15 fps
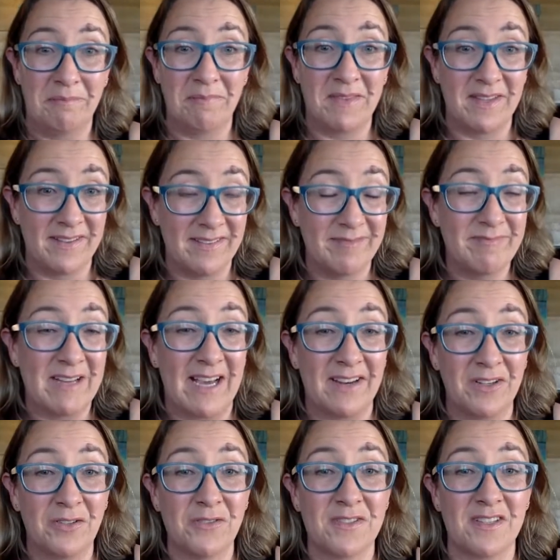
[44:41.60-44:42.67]
the
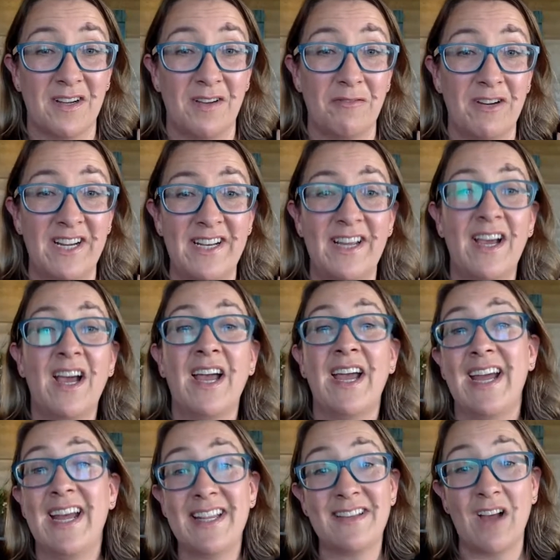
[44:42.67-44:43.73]
articles that I've read.
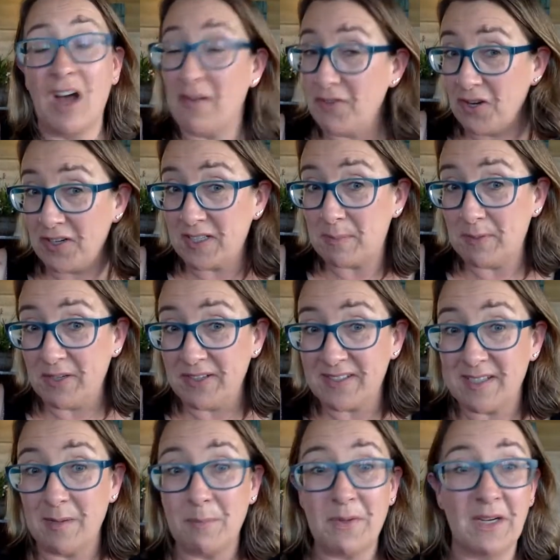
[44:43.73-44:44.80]
I've not
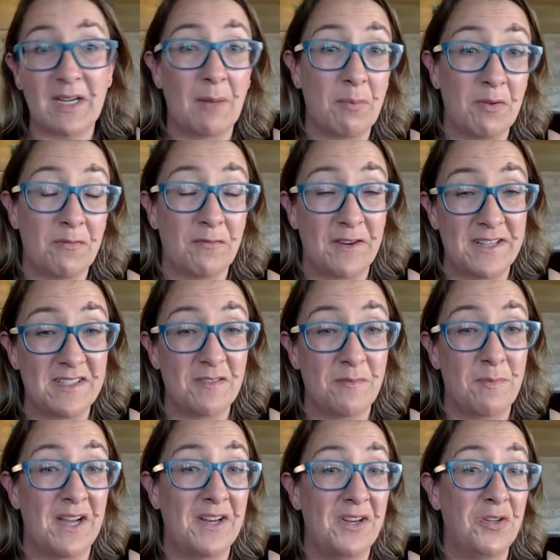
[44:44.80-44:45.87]
experienced it, but a couple of friends of
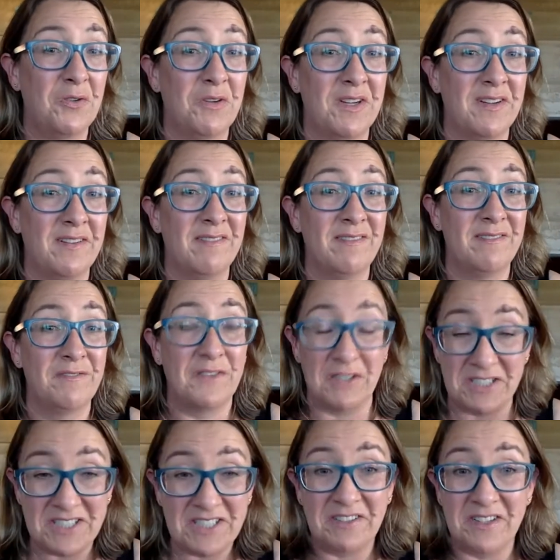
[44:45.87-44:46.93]
mine who are
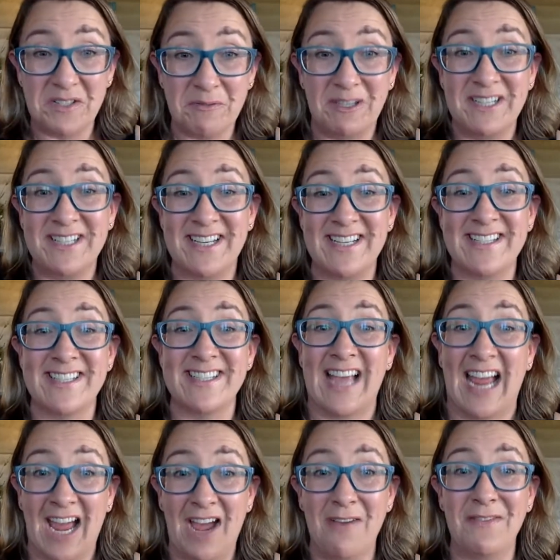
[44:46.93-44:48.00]
very serious wine tasters
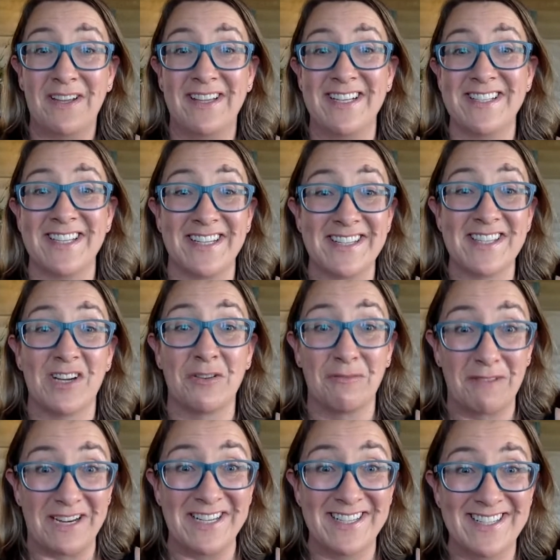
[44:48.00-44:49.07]
have, and they said it's
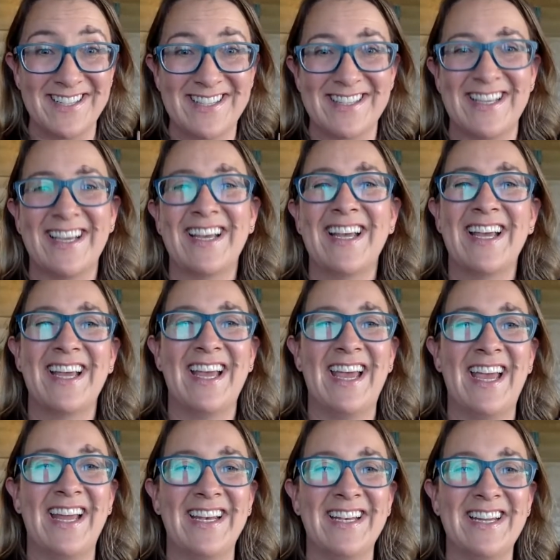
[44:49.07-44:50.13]
horrendous.
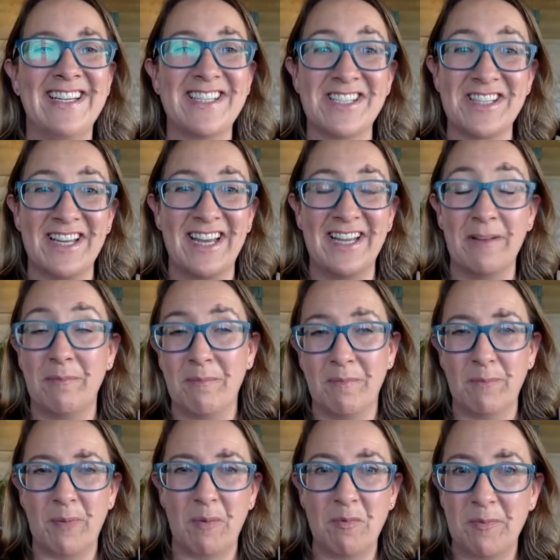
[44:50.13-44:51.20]
And it
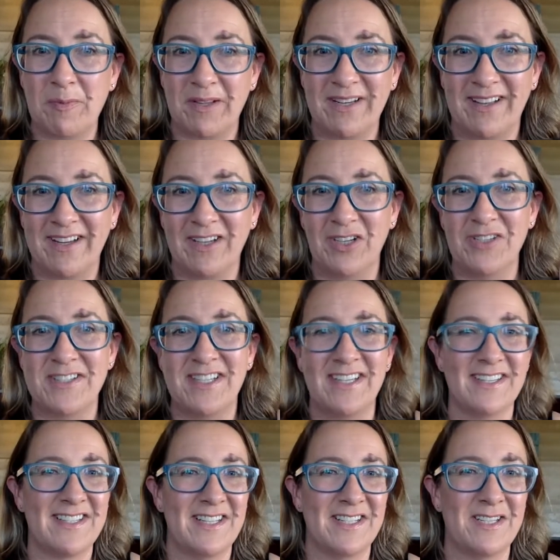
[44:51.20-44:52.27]
probably like losing your
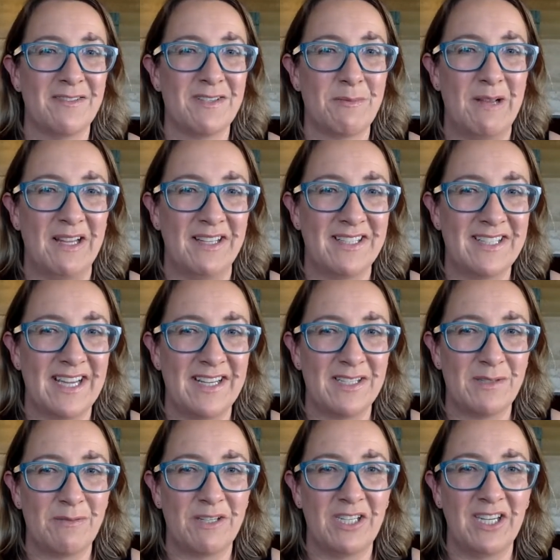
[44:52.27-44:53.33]
sense of smell and
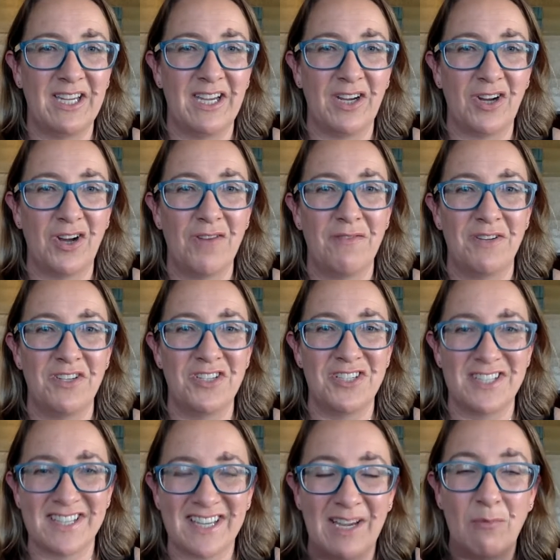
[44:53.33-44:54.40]
taste when you get COVID. You
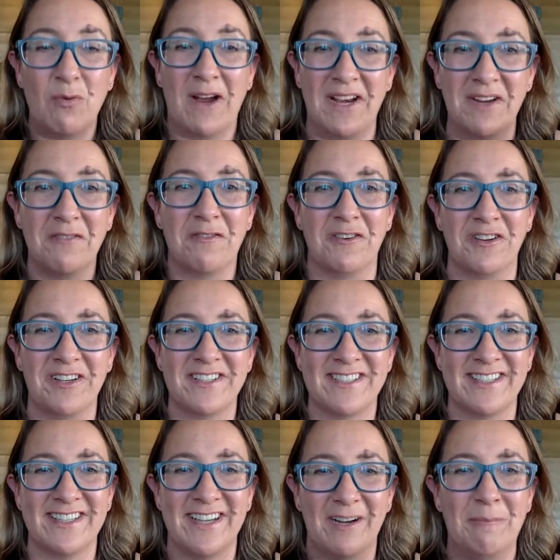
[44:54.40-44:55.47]
just keep waiting for it
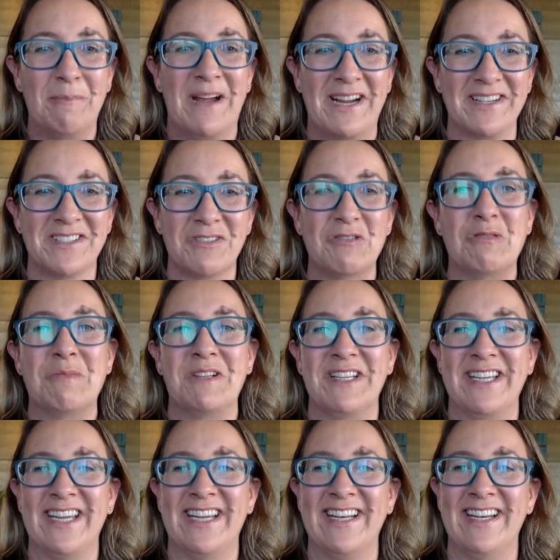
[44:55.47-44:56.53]
to come back to normal
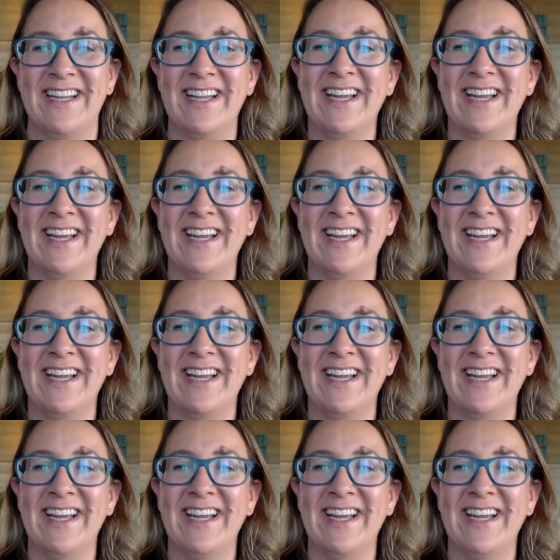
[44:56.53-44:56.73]
again.